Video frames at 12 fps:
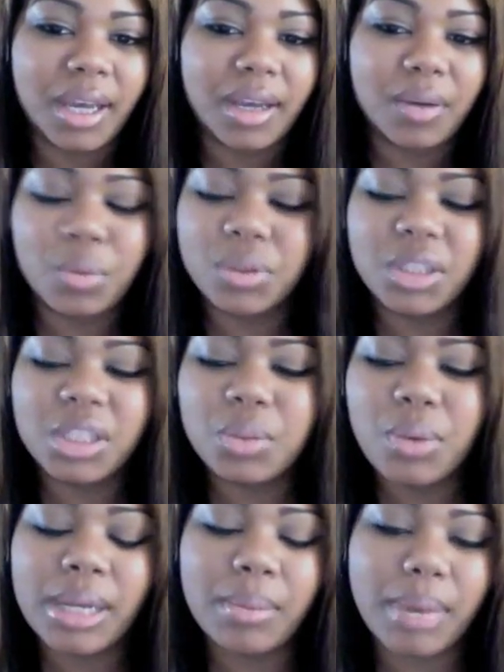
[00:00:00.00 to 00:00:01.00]
Well,
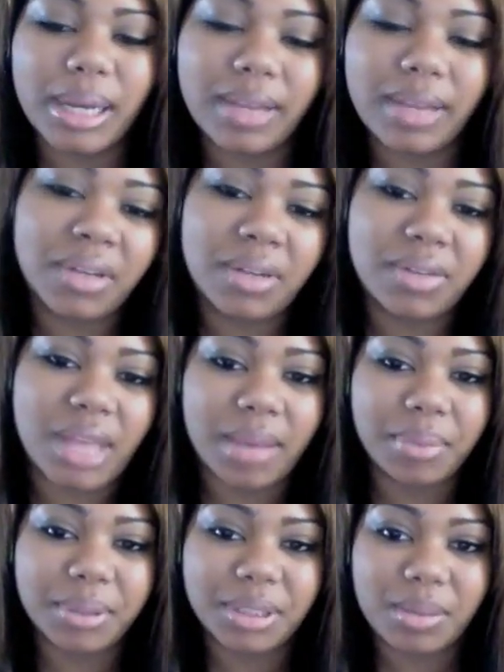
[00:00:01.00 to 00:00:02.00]
just with anybody, even if they
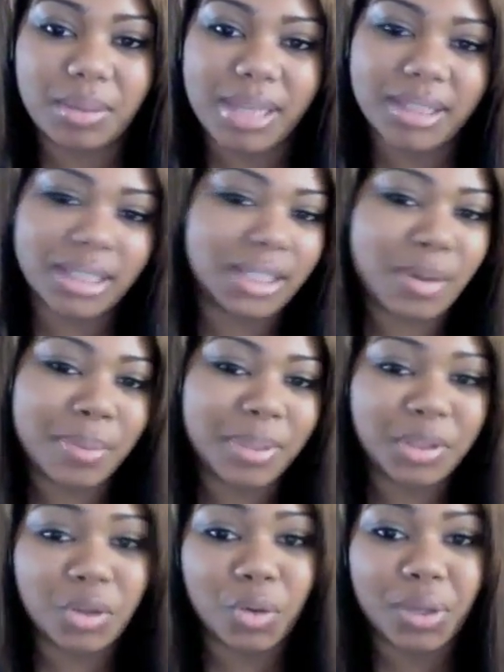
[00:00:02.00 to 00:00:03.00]
ain't pushing a basket,
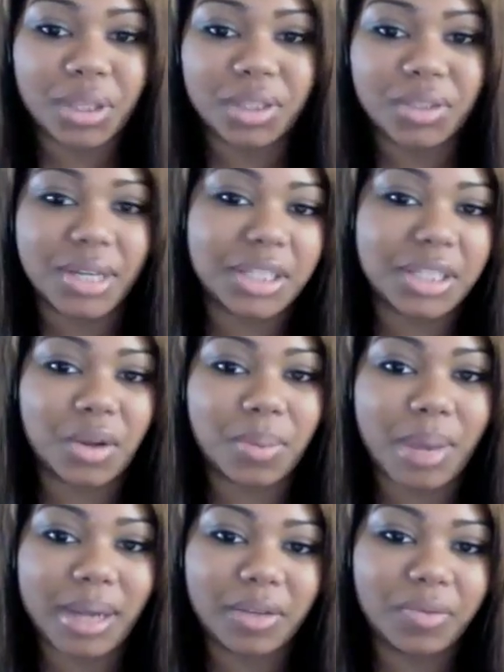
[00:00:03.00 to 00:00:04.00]
don't be so quick to judge
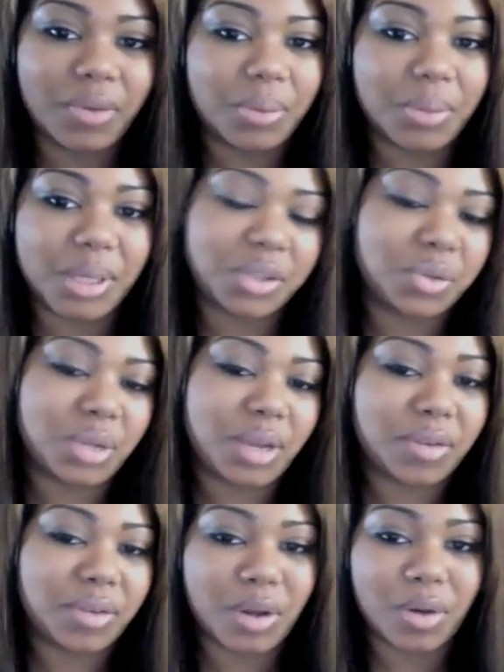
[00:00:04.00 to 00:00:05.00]
nobody. You feel me? Because you
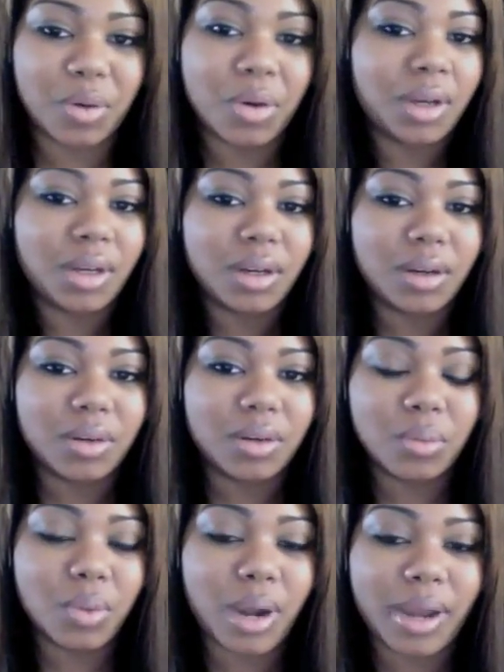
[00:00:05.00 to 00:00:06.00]
never know
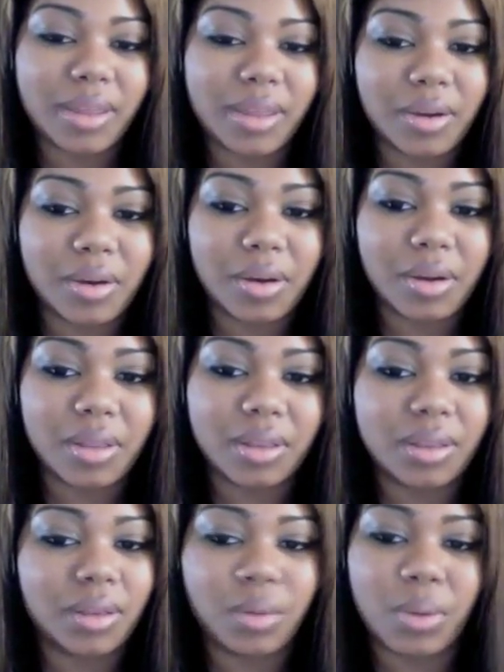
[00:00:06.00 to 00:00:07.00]
why they're
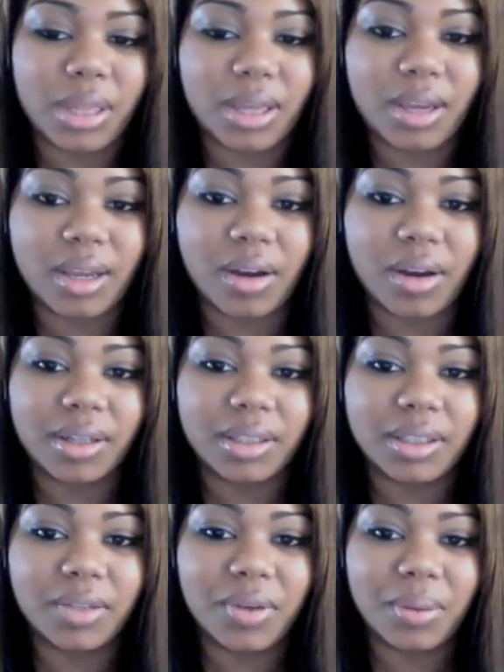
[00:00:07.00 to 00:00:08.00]
the way they are.
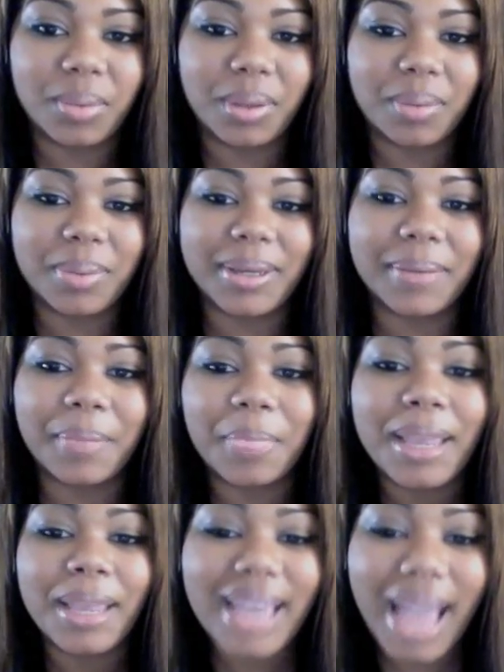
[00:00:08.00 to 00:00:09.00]
You feel me? But
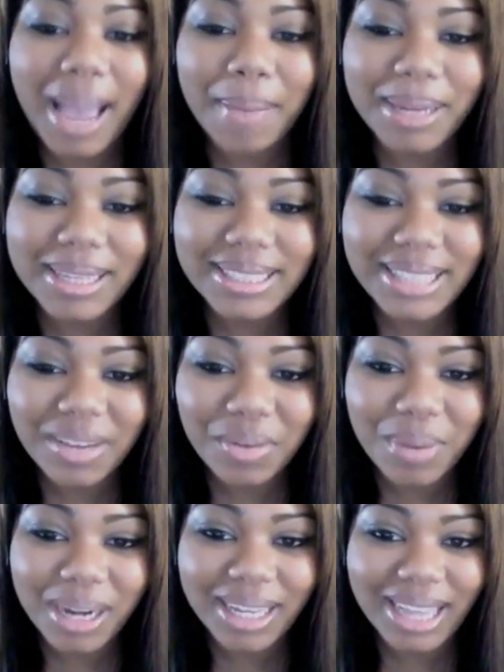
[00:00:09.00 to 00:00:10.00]
God bless
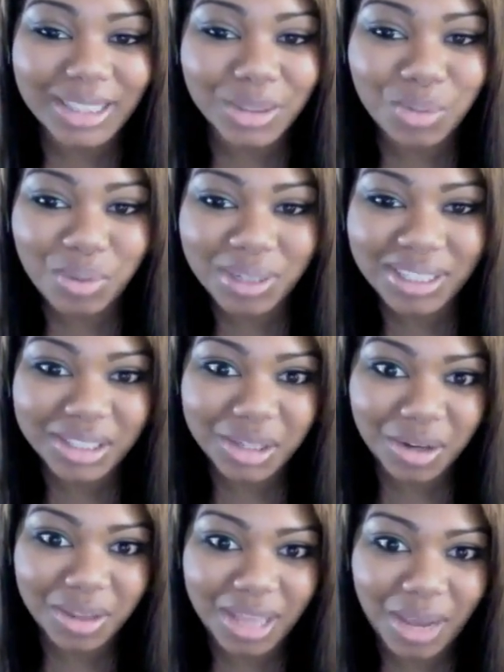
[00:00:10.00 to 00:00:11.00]
everybody. I just wanted to share that